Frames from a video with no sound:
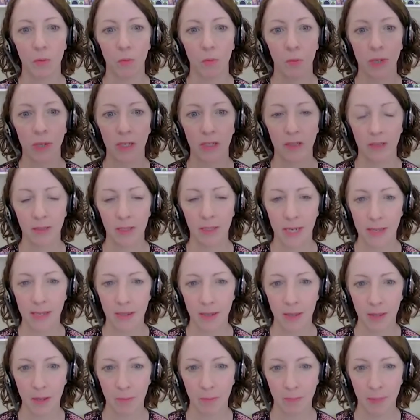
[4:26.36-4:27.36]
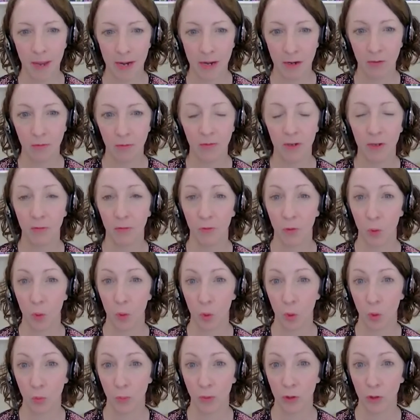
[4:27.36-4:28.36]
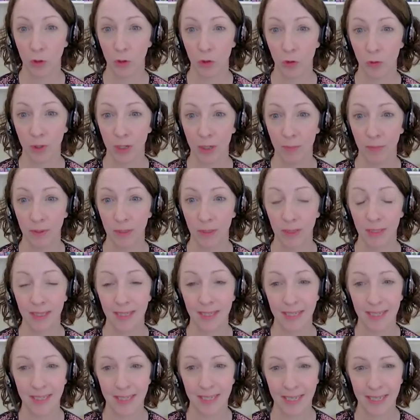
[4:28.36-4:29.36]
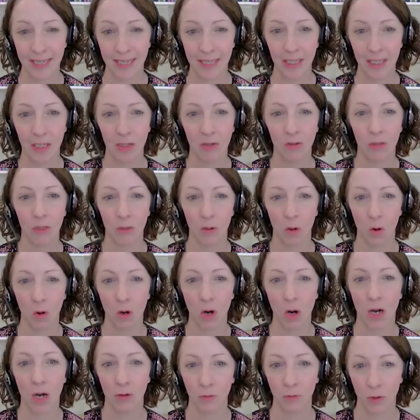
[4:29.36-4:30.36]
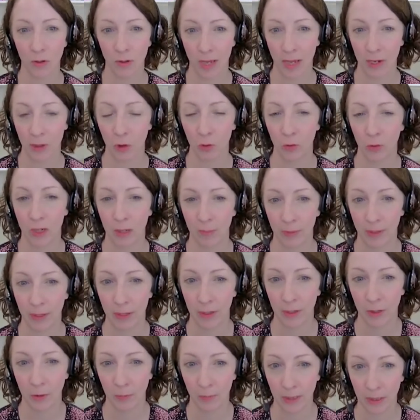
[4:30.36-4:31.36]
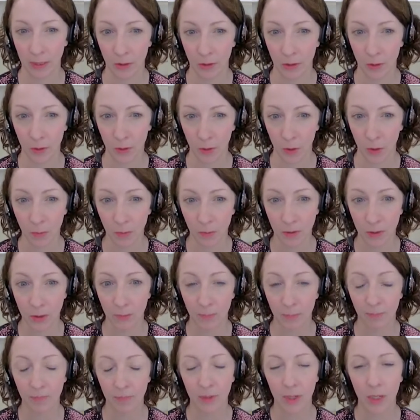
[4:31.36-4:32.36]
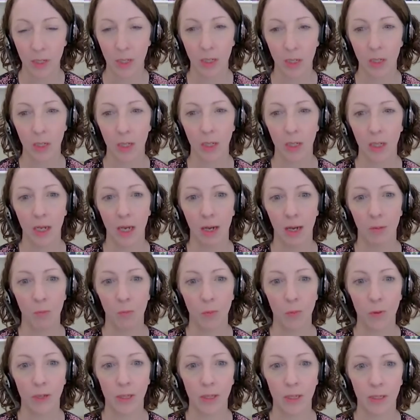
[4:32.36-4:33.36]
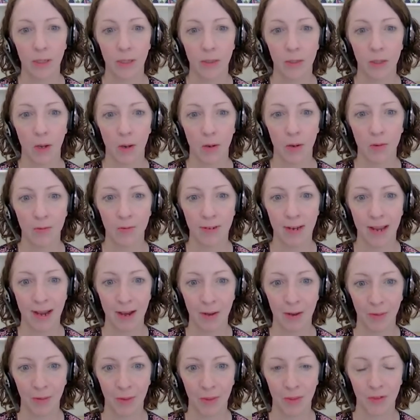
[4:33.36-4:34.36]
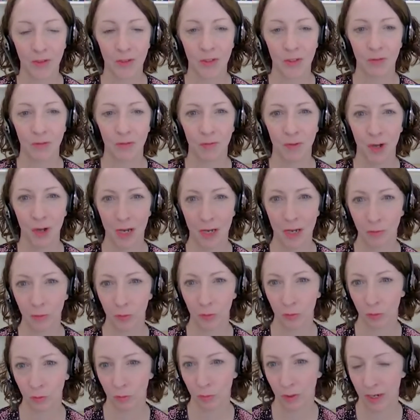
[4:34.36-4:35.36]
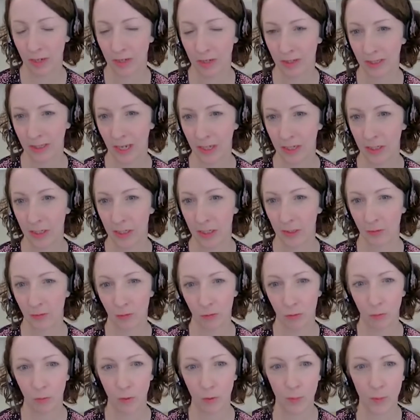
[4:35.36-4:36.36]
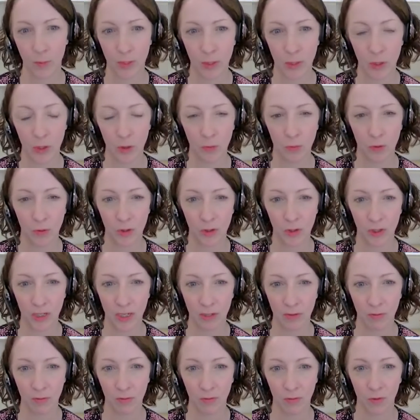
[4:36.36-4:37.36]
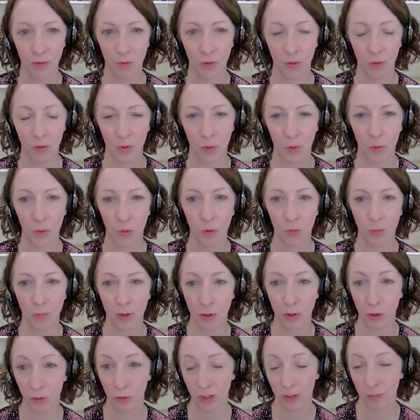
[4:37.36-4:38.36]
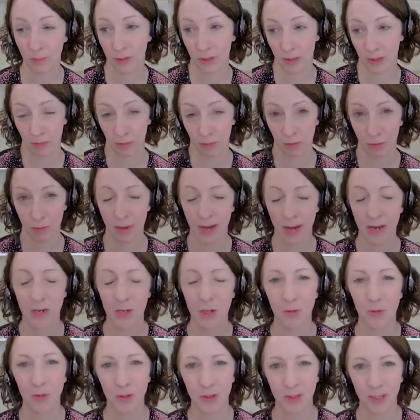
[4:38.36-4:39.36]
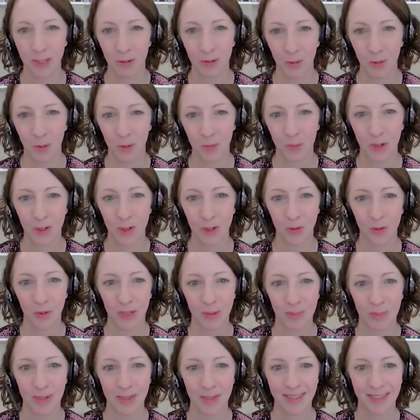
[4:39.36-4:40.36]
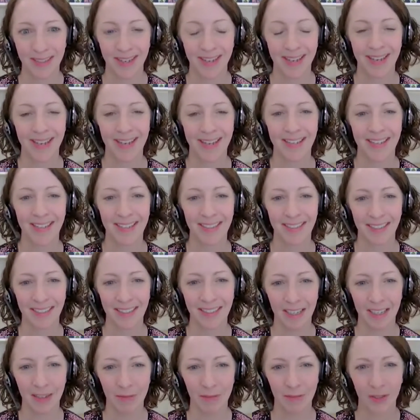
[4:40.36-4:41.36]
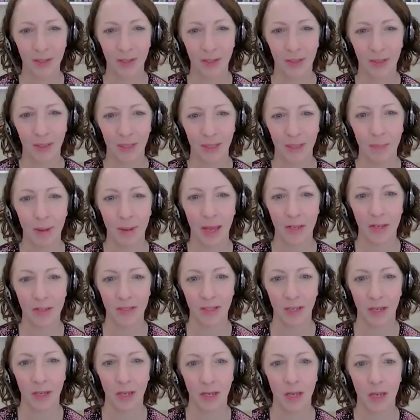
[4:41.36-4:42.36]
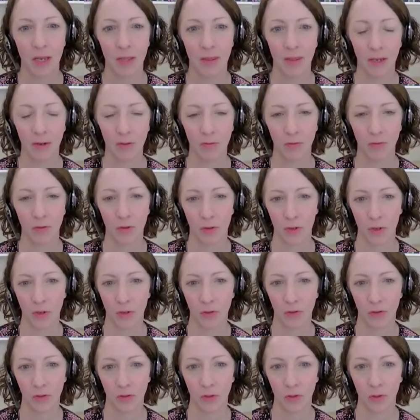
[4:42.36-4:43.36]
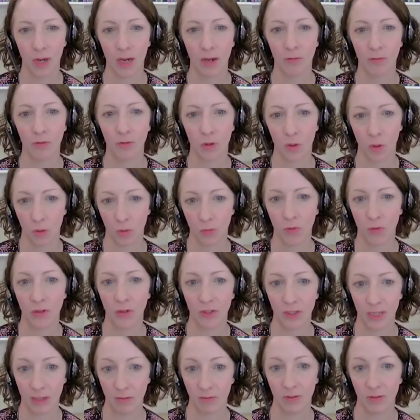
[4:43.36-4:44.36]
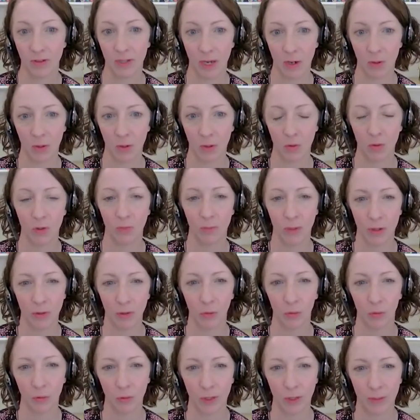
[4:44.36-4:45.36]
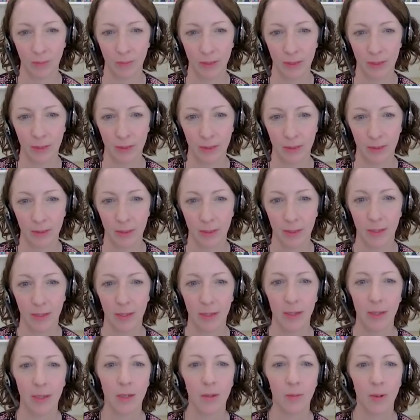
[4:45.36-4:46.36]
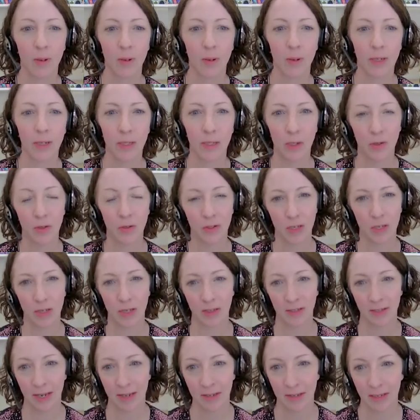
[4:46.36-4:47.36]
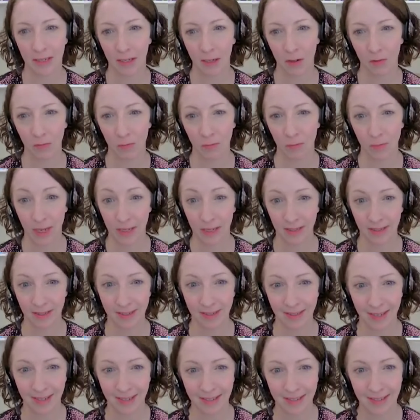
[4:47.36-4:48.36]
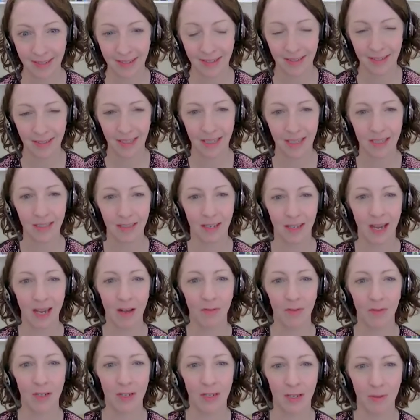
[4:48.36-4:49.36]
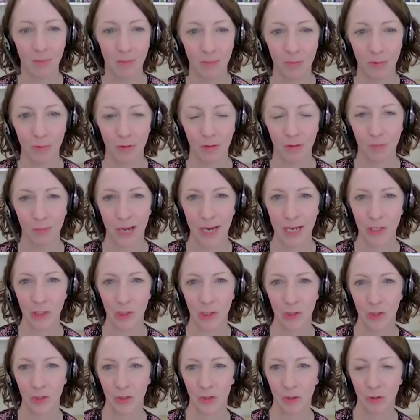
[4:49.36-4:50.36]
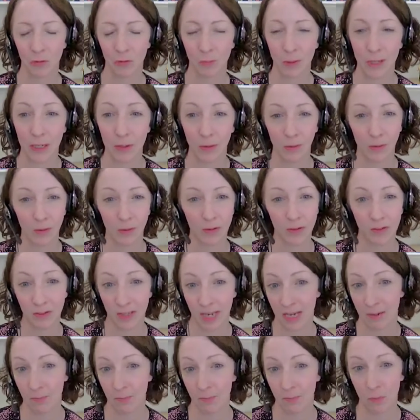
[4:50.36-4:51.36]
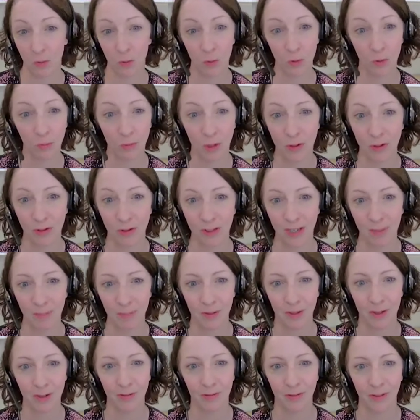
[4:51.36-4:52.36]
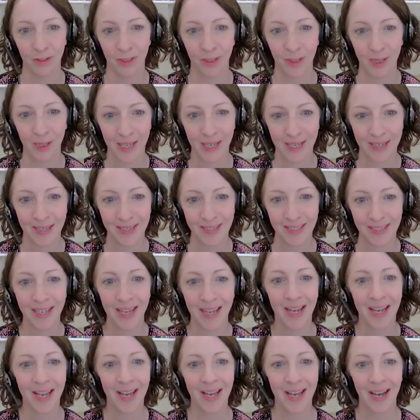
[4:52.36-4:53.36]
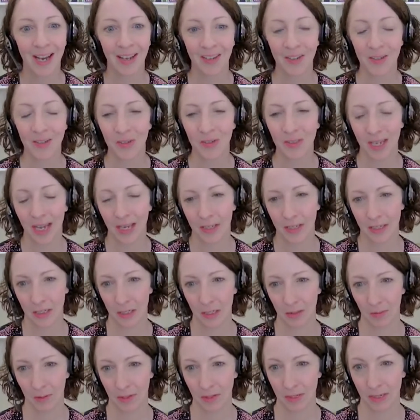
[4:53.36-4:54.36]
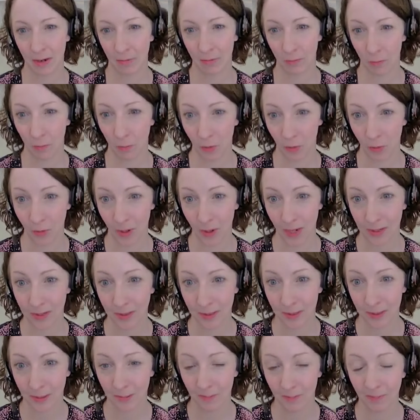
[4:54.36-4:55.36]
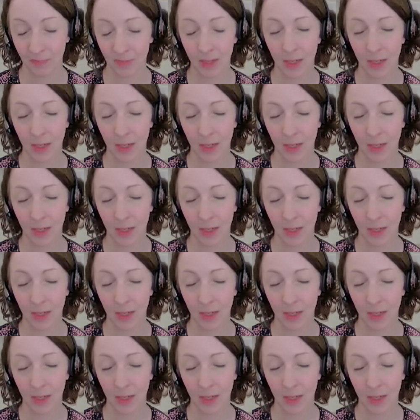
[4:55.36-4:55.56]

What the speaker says: We see that the benefit for hormone treatment continues long after that treatment has been stopped. And we know now that the survival for breast cancer for women who receive hormone treatment and for men who receive hormone treatment is significantly better than for those who have not received that hormonal treatment. When used in the setting of metastatic disease, I have a number of patients who've been on the same hormone tablet for years and whose cancer has never progressed.